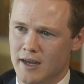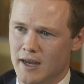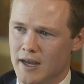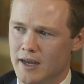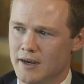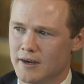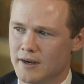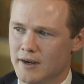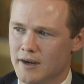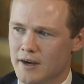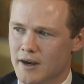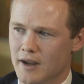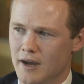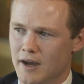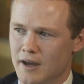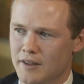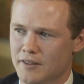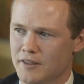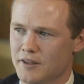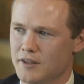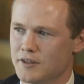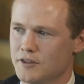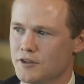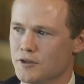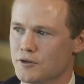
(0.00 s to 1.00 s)
And I
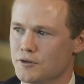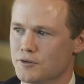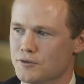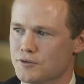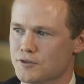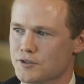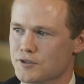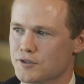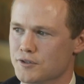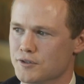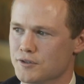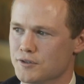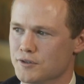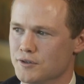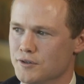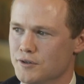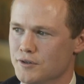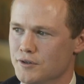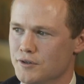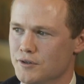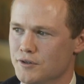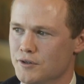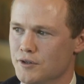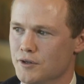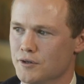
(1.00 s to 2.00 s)
think those
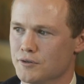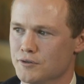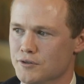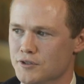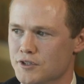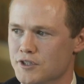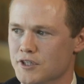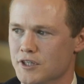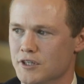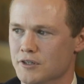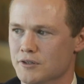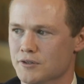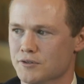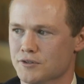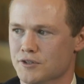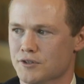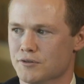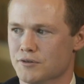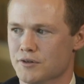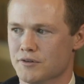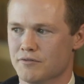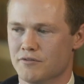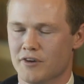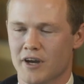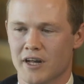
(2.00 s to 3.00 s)
skills
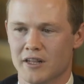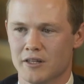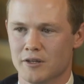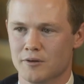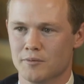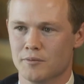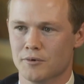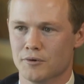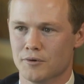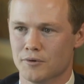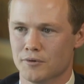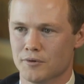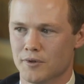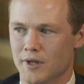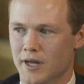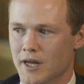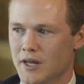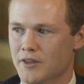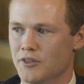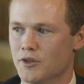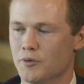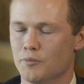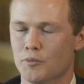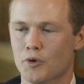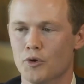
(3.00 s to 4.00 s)
are invaluable,
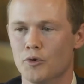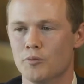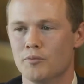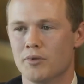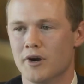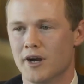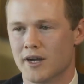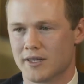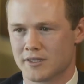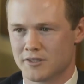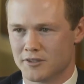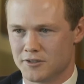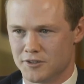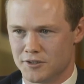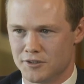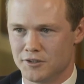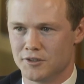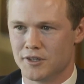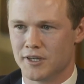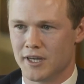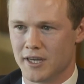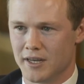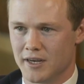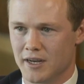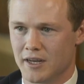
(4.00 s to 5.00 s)
and the more practice
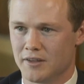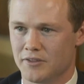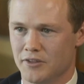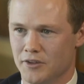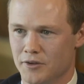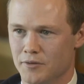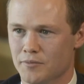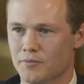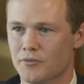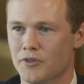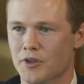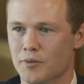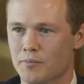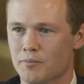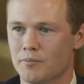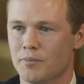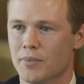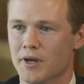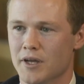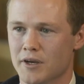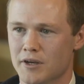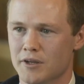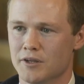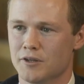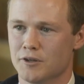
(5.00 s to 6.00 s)
you get at them, the
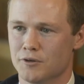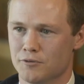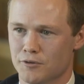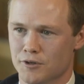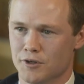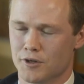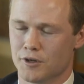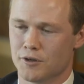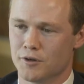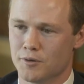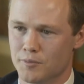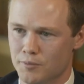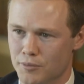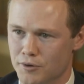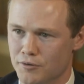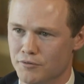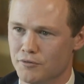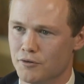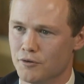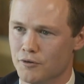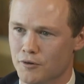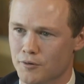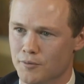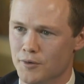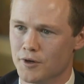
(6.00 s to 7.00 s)
better you are going to
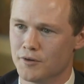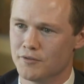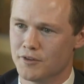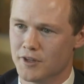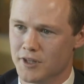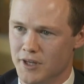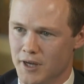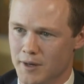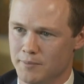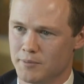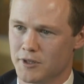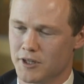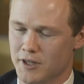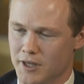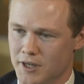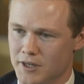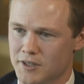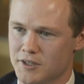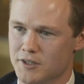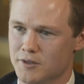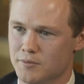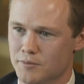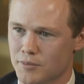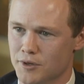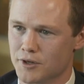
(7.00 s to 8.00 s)
perform over the
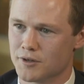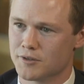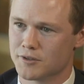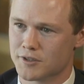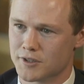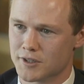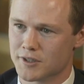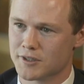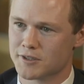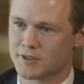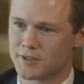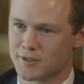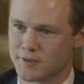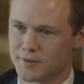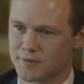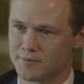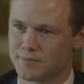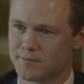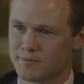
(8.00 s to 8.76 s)
application process.